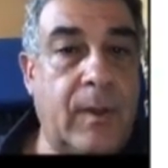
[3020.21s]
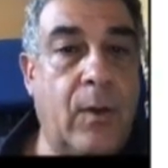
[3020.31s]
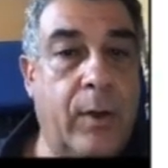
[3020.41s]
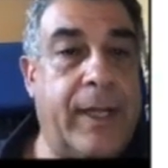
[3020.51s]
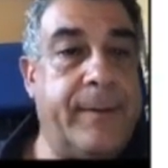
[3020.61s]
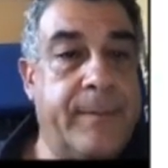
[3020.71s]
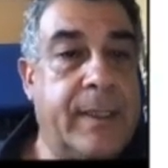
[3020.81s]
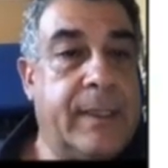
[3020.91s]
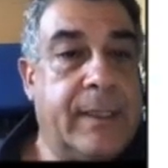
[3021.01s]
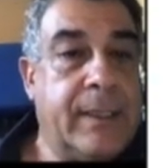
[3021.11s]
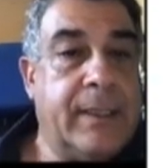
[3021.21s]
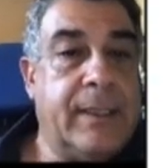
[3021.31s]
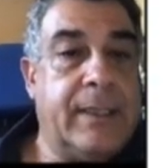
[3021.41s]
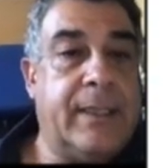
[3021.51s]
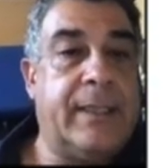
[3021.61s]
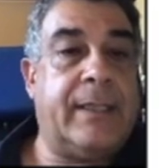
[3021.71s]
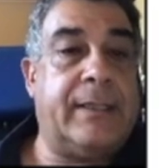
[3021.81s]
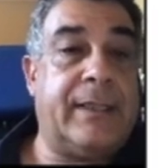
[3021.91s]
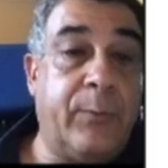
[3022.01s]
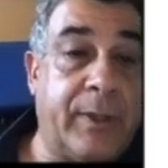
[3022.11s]
Okay.
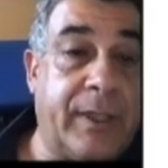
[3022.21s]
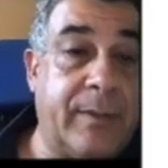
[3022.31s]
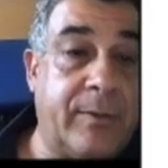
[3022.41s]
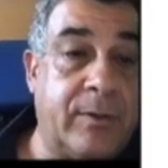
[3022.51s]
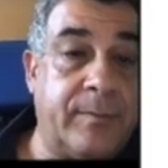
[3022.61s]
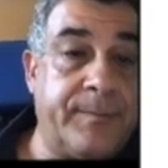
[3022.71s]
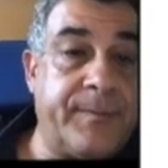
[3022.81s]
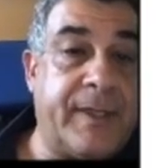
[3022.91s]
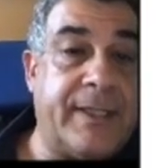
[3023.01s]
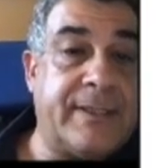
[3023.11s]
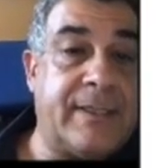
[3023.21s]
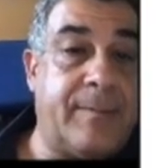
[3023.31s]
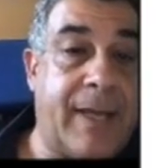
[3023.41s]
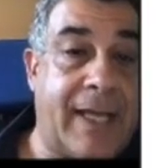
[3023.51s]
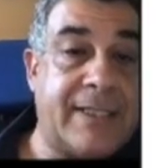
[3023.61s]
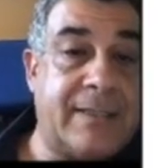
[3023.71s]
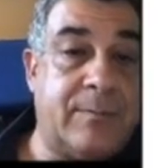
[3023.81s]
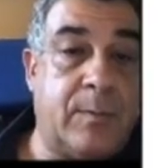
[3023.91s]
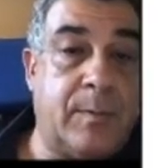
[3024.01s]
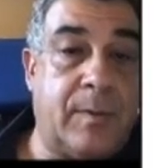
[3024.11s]
The equilibrium is the
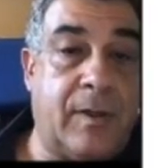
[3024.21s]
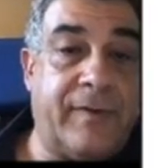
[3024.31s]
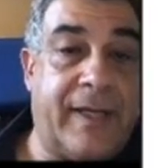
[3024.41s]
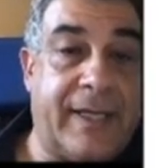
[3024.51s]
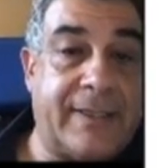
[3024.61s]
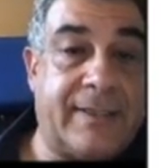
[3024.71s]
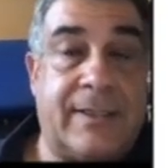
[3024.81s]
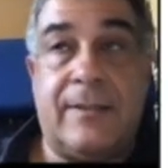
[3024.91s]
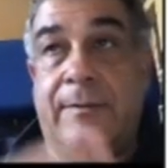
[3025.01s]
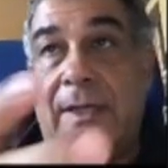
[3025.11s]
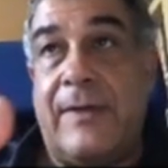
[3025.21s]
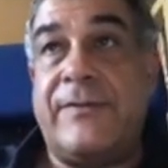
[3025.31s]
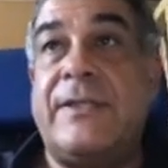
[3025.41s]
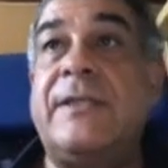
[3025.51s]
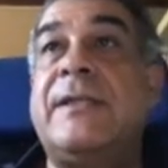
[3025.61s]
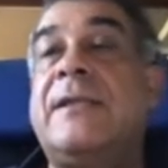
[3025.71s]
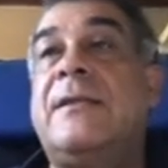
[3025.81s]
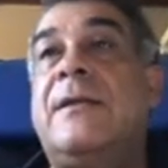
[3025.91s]
maximum of S. We have seen that the